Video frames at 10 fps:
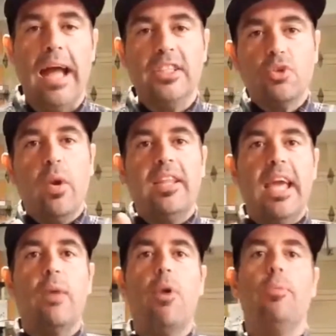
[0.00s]
I just want to take
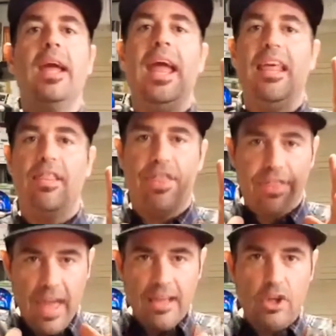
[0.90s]
a moment and
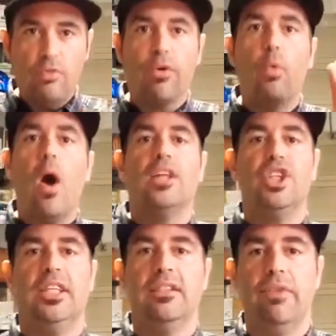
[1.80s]
thank you for
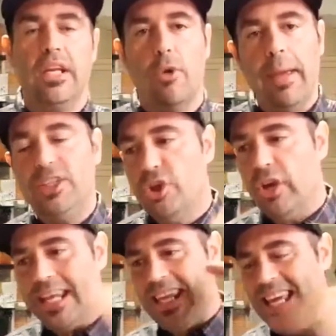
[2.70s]
watching this video. Make sure to
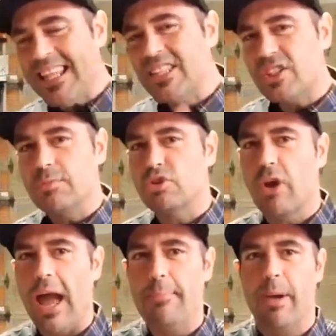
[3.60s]
hit the
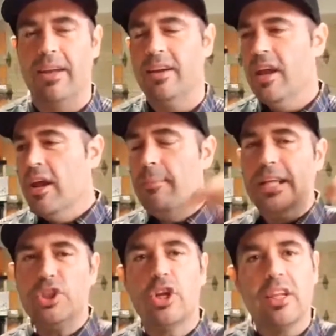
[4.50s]
subscribe button. Make
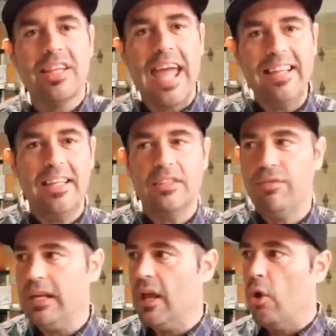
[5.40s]
sure to like this
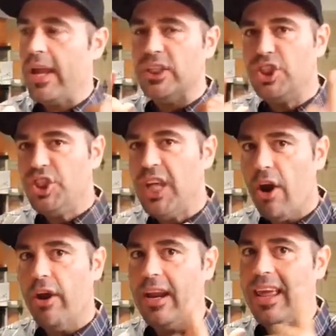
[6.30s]
video and
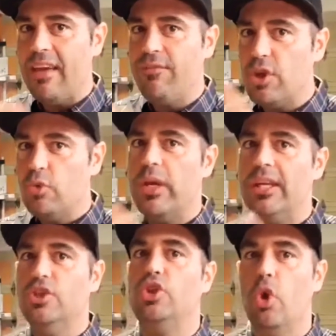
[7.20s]
share it if you
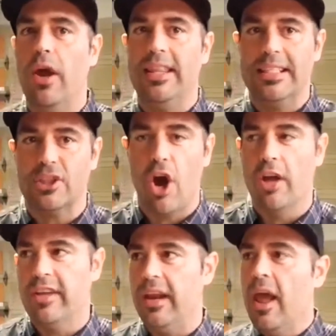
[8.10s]
enjoy this
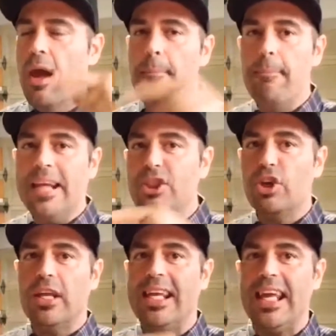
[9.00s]
content. Make sure
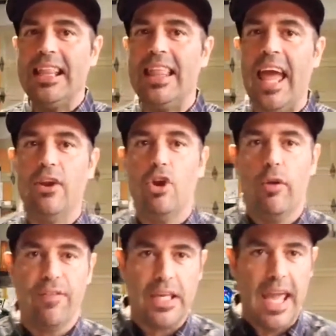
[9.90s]
to hit that
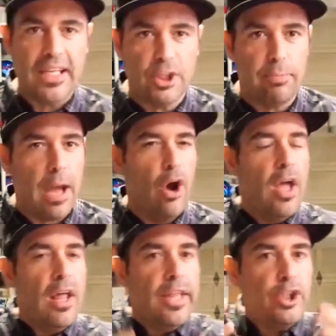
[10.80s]
notification bell
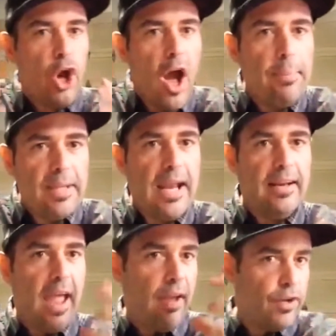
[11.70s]
that you're
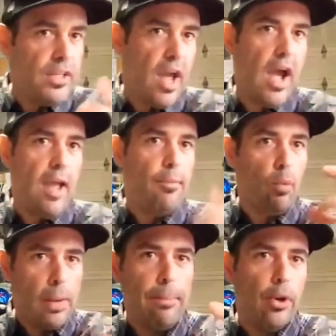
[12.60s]
updated every time
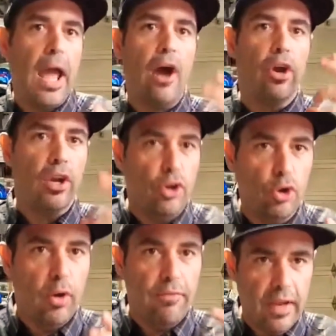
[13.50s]
we put out a
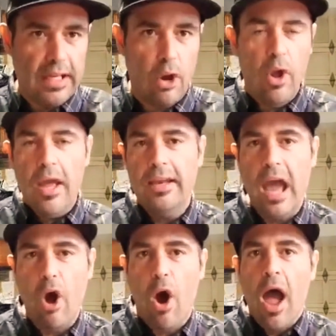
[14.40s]
new video.
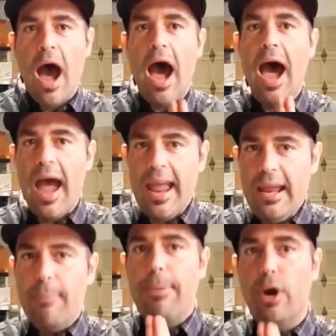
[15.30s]
Now,
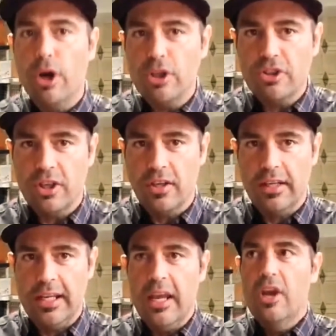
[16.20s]
I
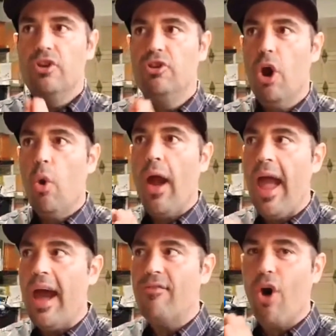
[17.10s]
personally don't
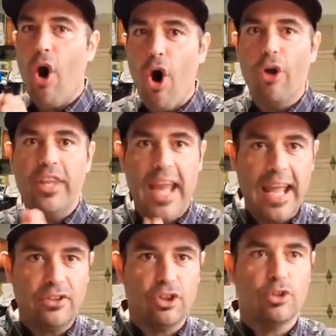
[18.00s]
have all the
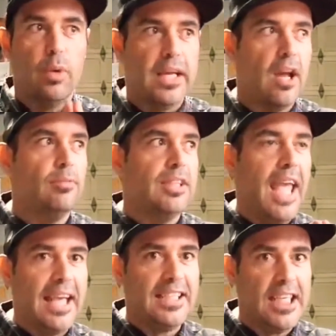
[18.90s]
answers when it comes to
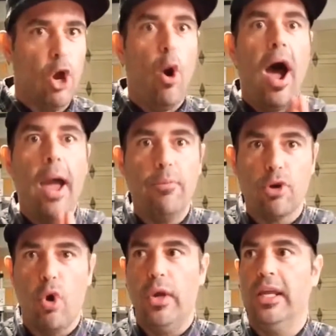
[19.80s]
SEO. I'm
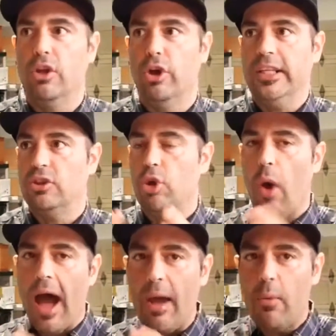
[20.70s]
growing and learning. So
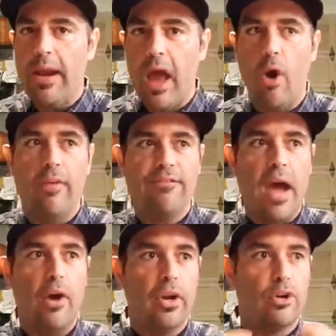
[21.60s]
I went out and
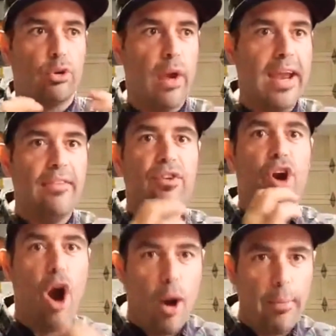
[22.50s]
found a Creative
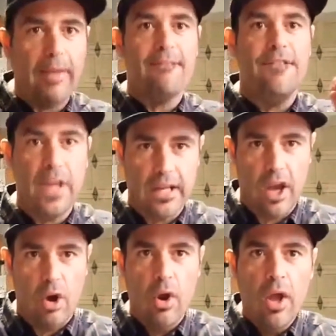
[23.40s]
Commons
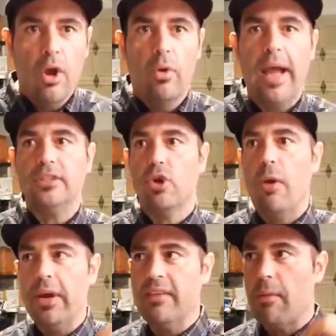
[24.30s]
video, right? So I
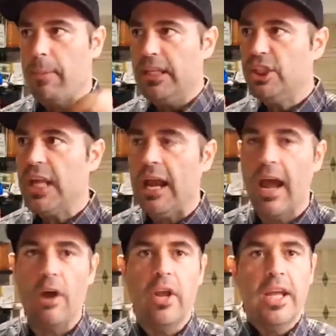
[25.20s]
want to give a big shout
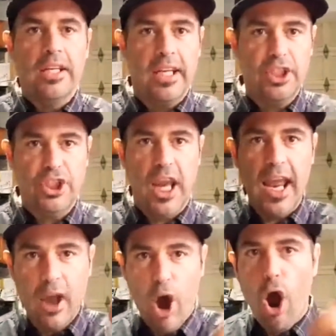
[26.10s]
out to
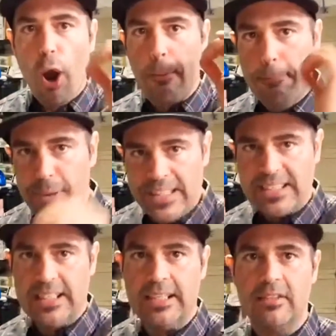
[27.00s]
JR
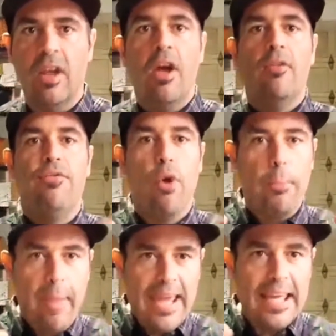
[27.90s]
Business for
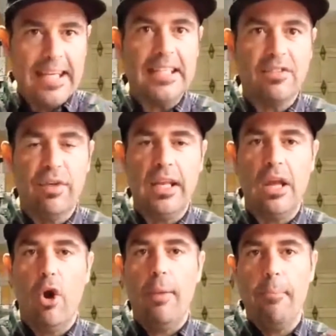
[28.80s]
making this
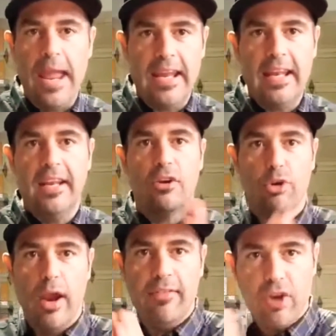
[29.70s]
video and making it a
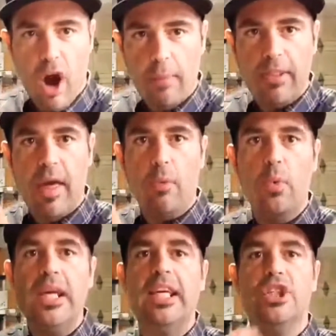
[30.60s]
Creative Commons that
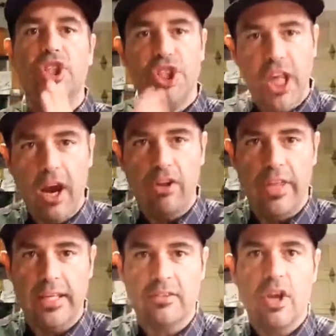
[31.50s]
we can share
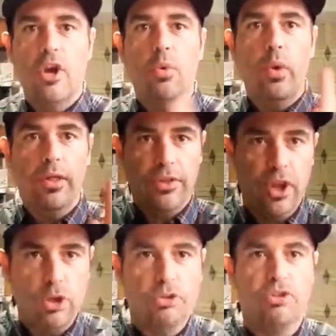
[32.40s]
this with
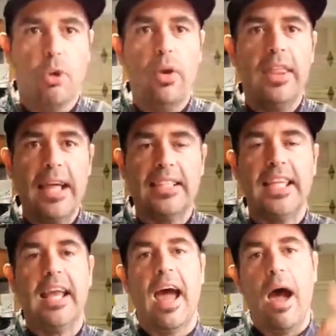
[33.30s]
you. So with that
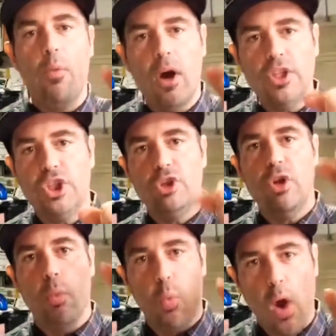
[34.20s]
said, I want you
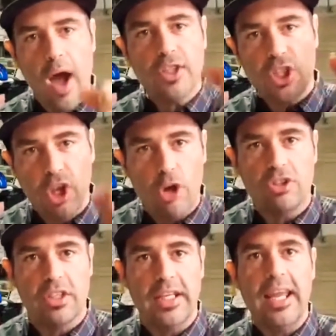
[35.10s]
to watch
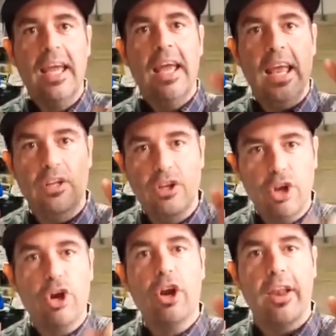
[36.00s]
closely and
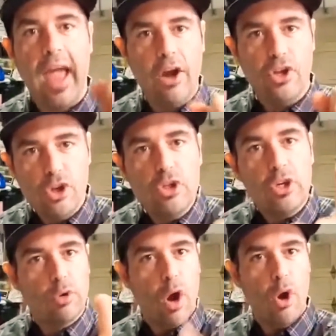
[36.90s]
learn on how you can
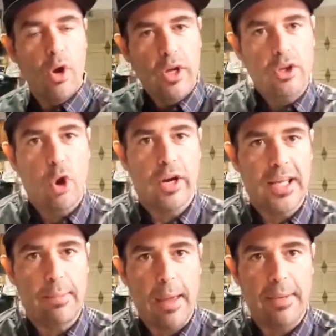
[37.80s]
grow your
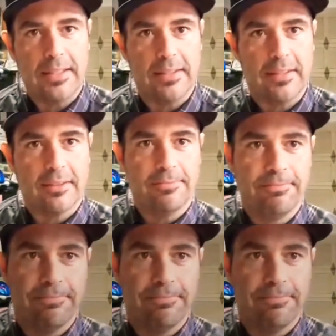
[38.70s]
eBay business.